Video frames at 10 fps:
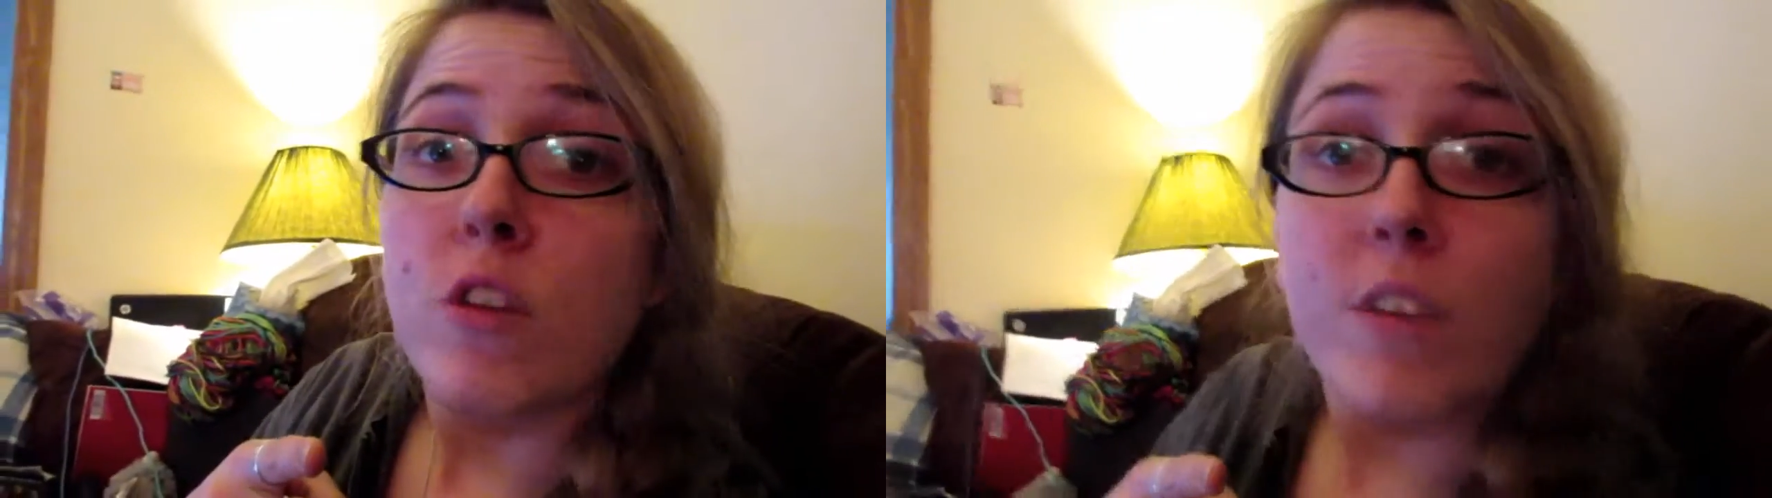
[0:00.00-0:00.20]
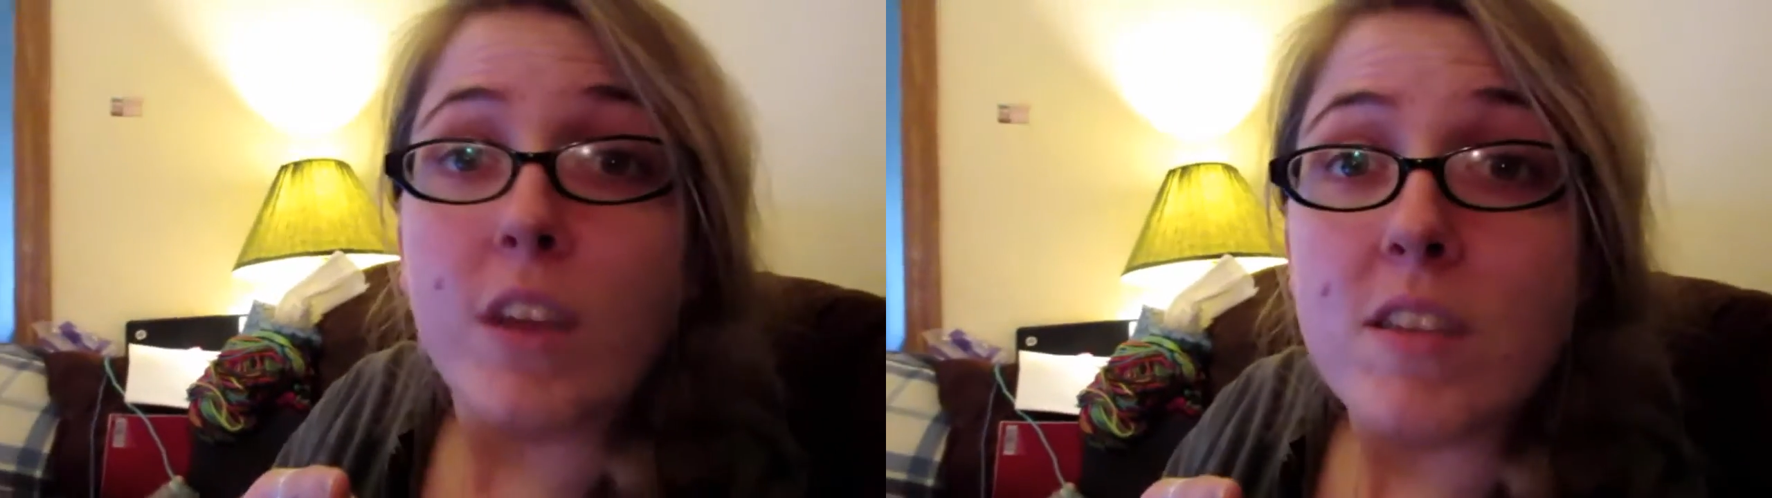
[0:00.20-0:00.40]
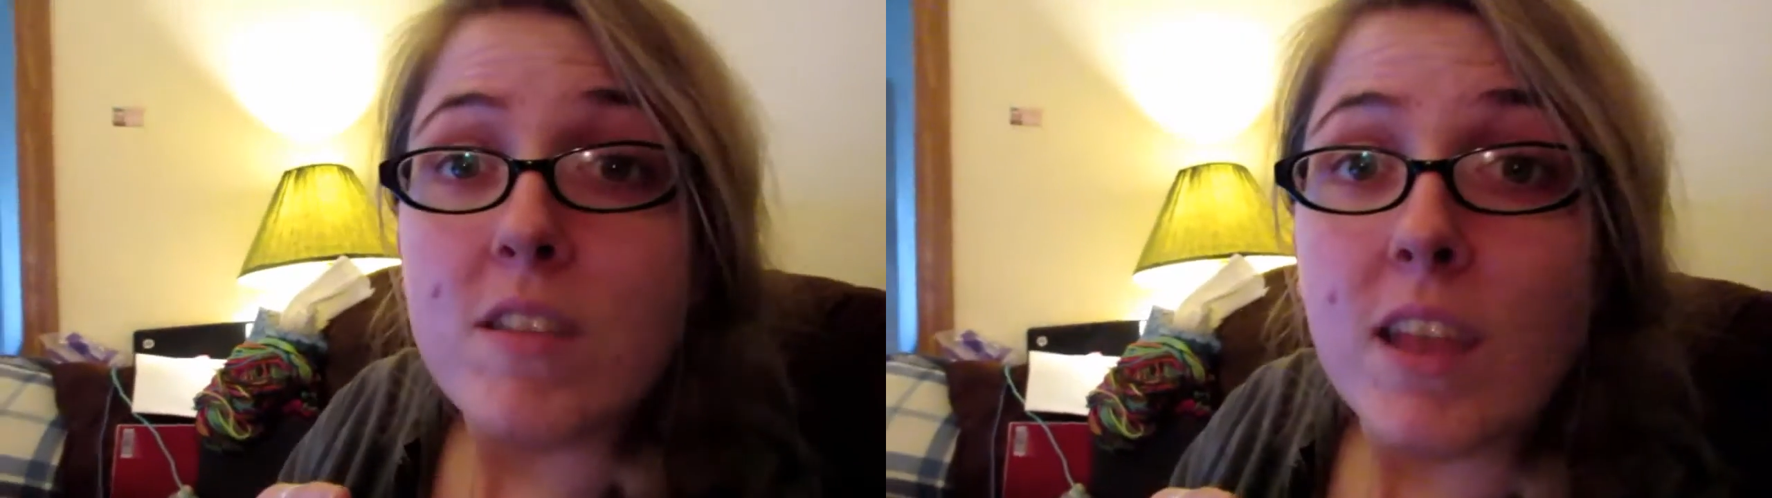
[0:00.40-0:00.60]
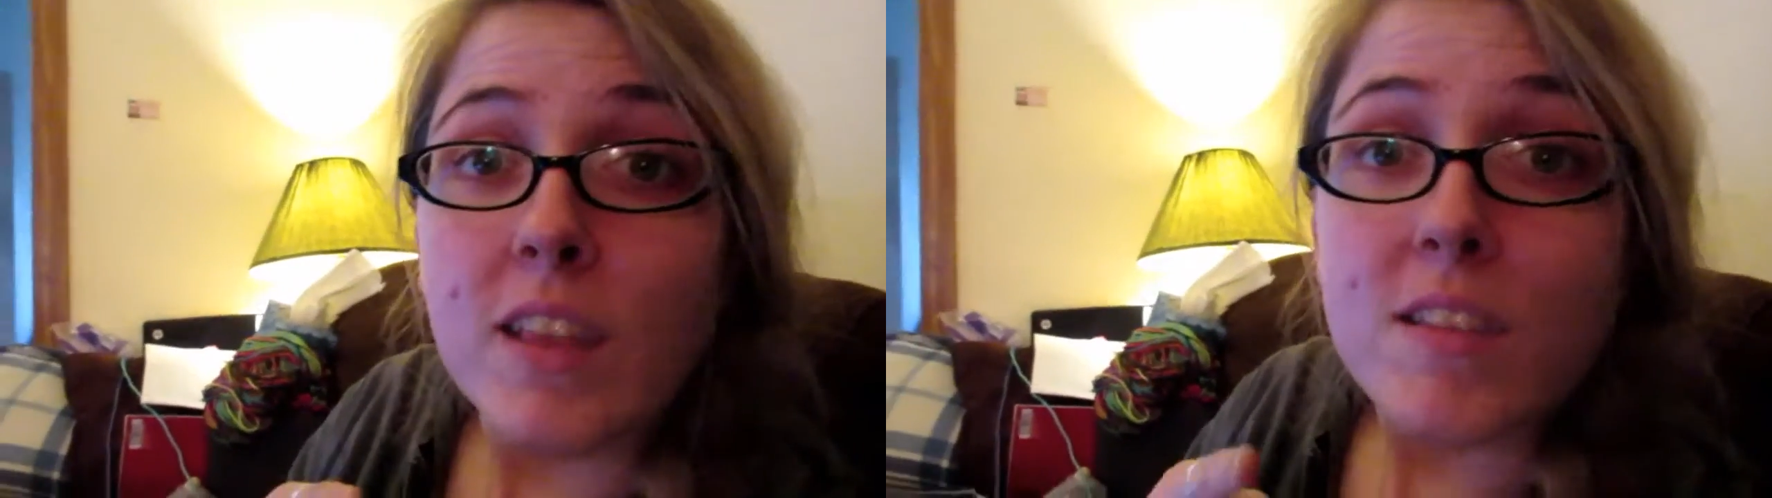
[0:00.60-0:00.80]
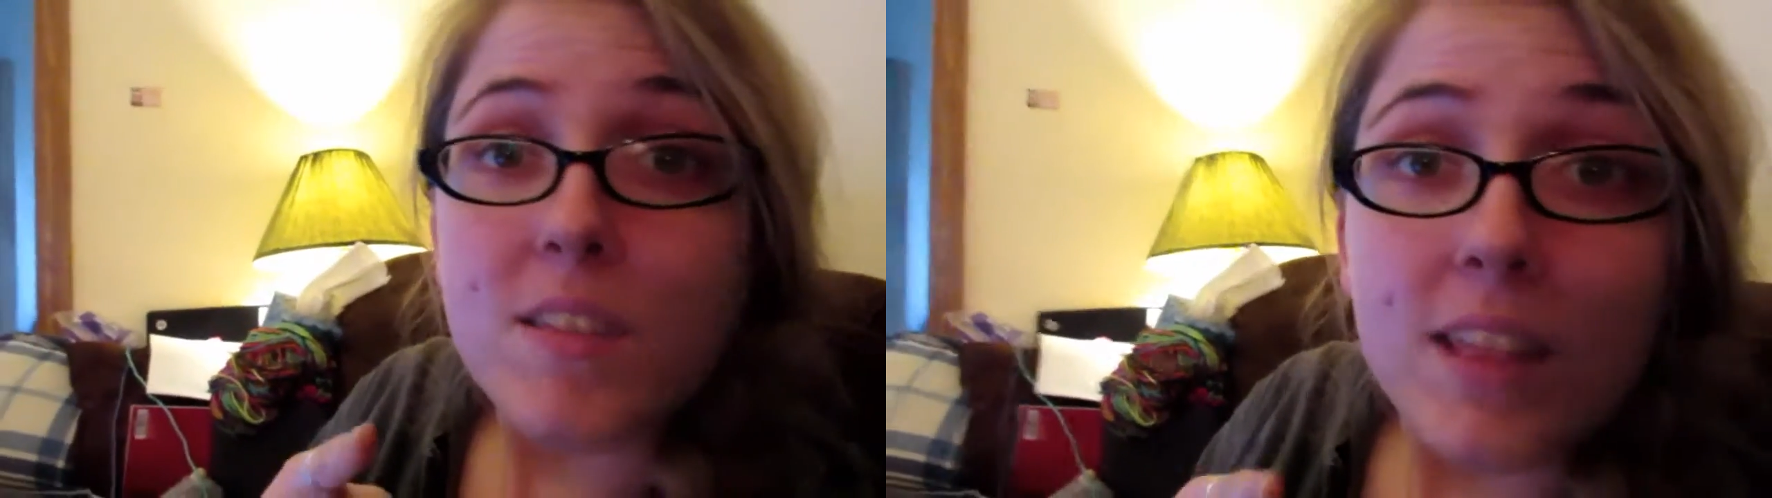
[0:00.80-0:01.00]
to a fucking
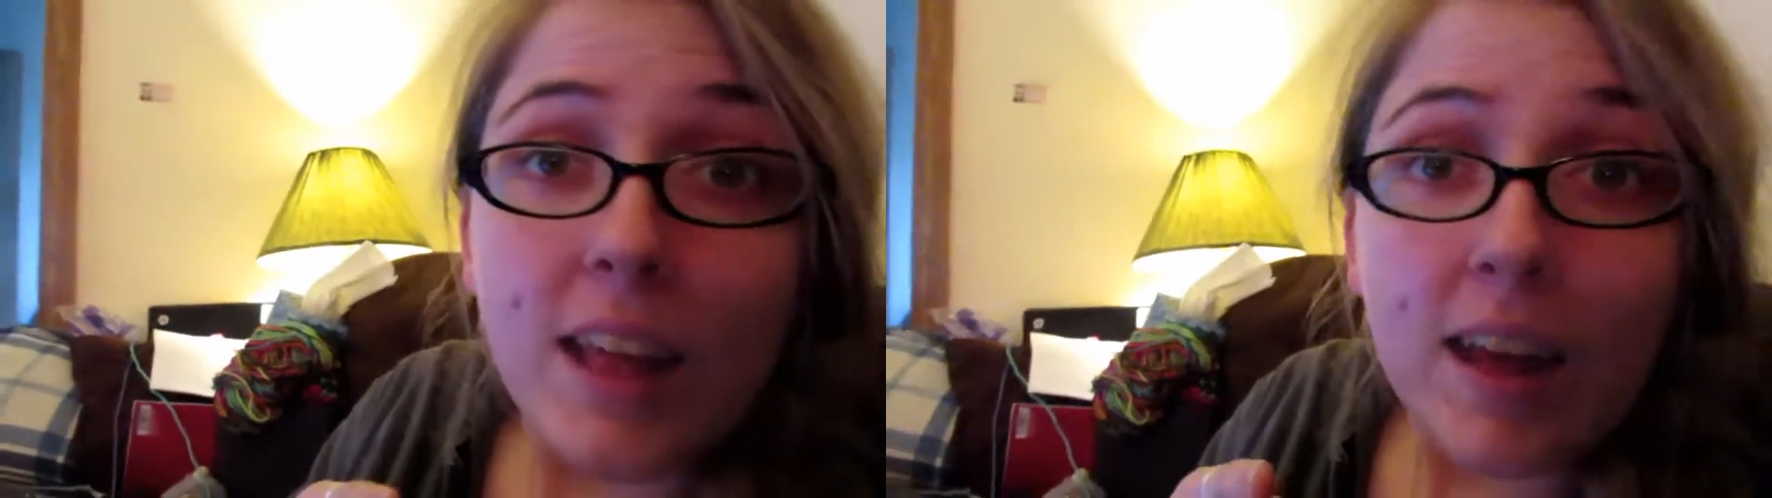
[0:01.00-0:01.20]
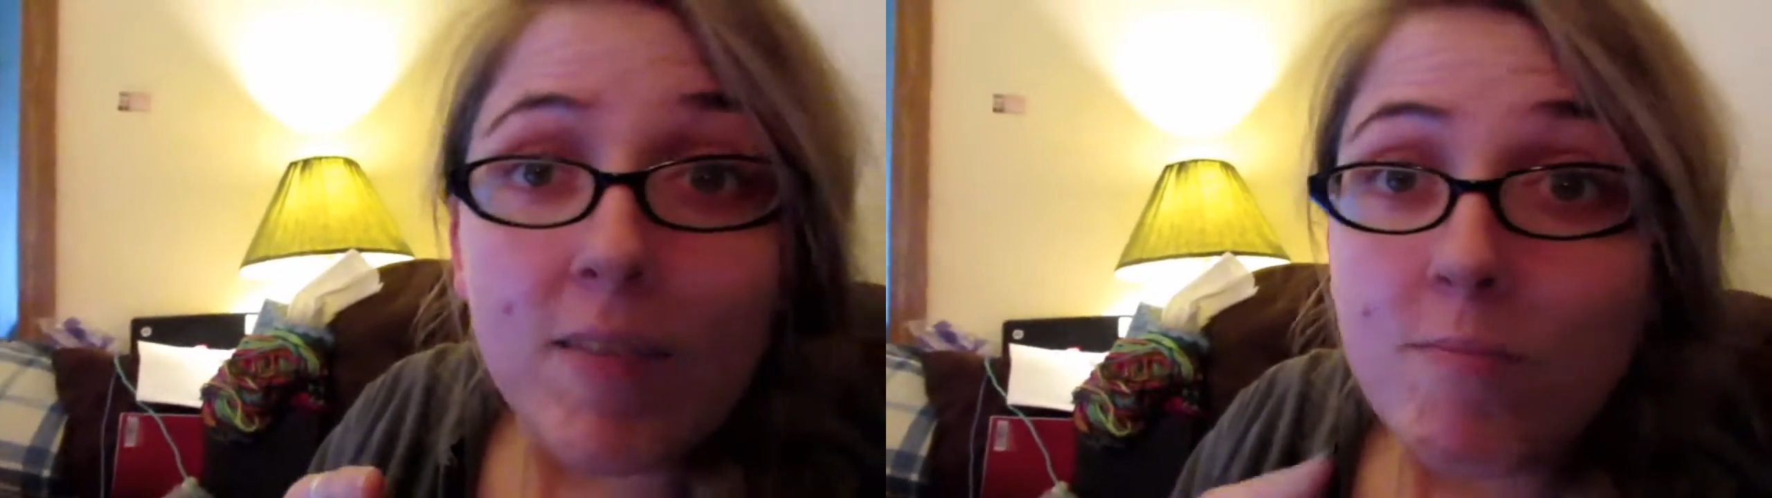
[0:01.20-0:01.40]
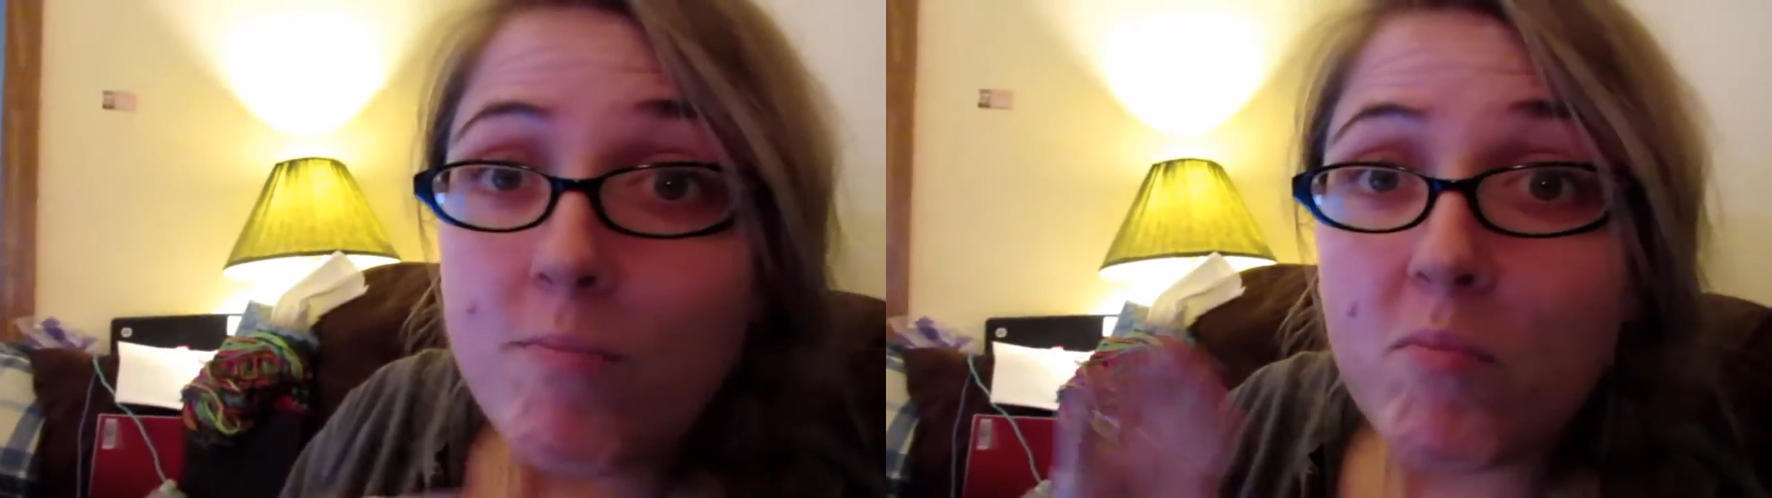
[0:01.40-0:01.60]
snake to see that,